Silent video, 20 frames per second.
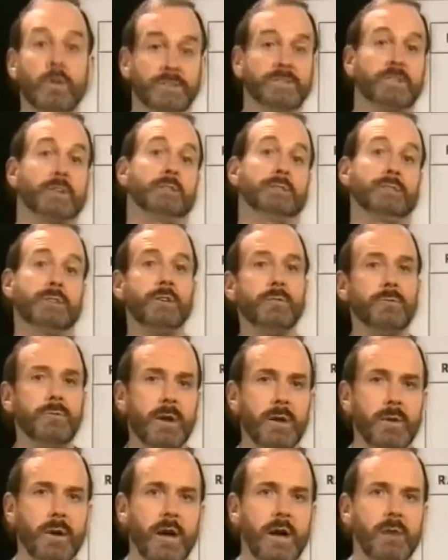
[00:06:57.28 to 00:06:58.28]
Also, do you
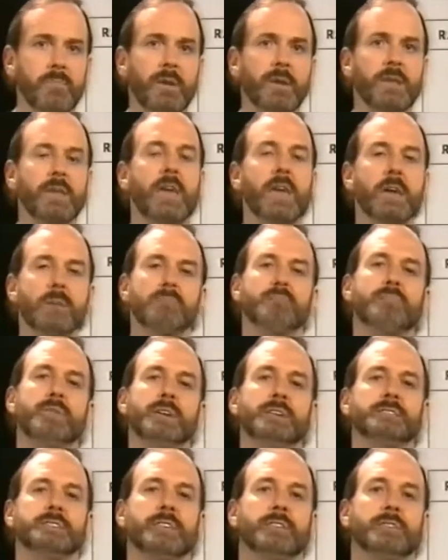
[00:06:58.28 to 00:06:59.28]
know how many
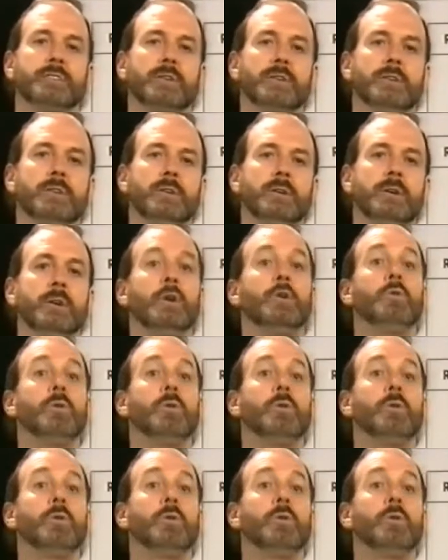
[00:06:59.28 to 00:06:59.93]
MPs there are